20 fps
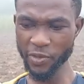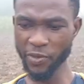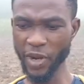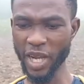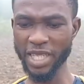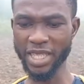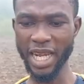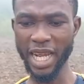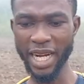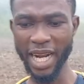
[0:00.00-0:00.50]

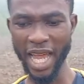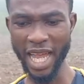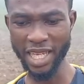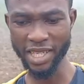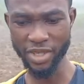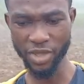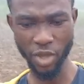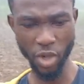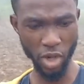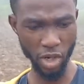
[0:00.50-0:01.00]

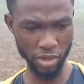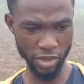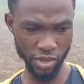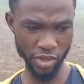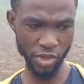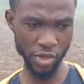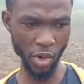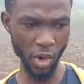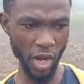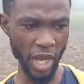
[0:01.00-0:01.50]
fertilize your
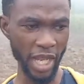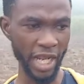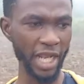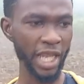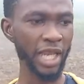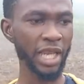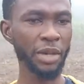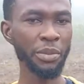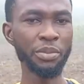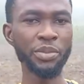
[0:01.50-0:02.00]

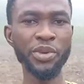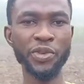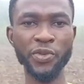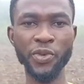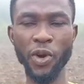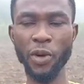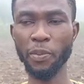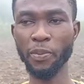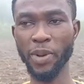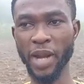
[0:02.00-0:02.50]
soil
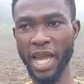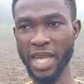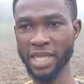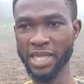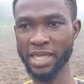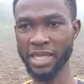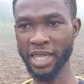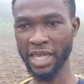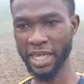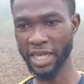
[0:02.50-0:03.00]
before
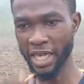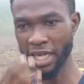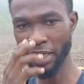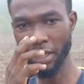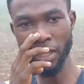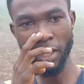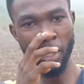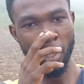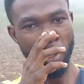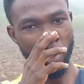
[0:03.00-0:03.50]
planting
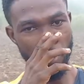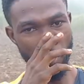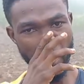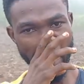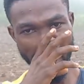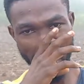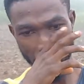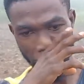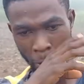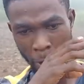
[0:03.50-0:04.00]
again,
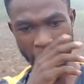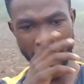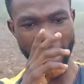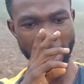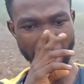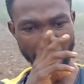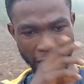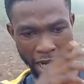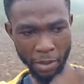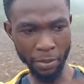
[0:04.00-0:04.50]
so that
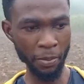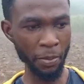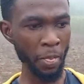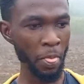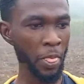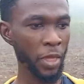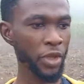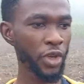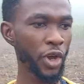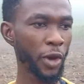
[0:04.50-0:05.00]
when
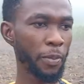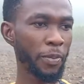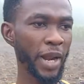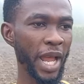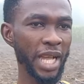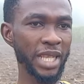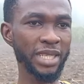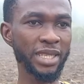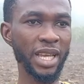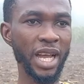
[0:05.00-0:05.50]
your
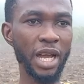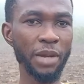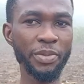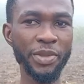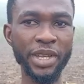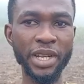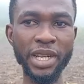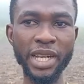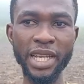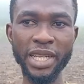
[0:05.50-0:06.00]
plants,
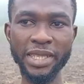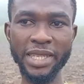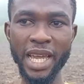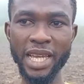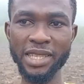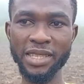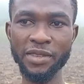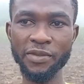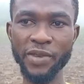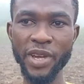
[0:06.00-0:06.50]
the
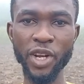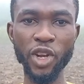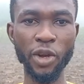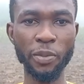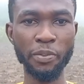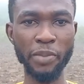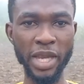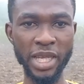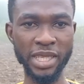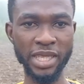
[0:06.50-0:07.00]
latest
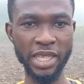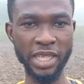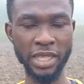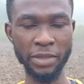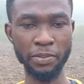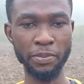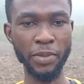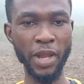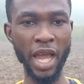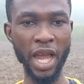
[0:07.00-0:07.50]
development
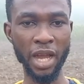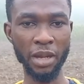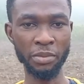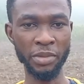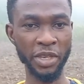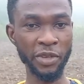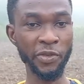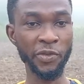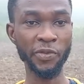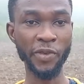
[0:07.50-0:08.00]
in
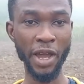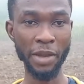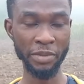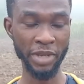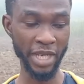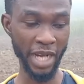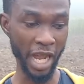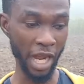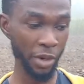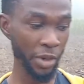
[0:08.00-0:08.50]

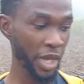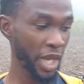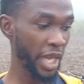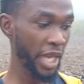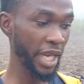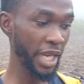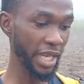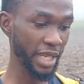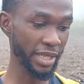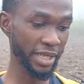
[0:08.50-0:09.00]
farming now
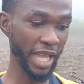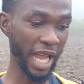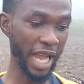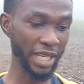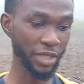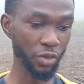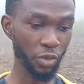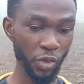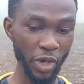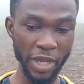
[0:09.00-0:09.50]
is
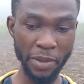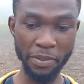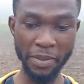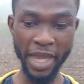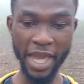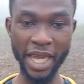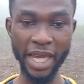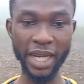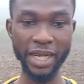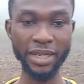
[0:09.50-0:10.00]
that we
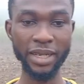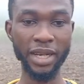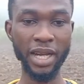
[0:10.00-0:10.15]
make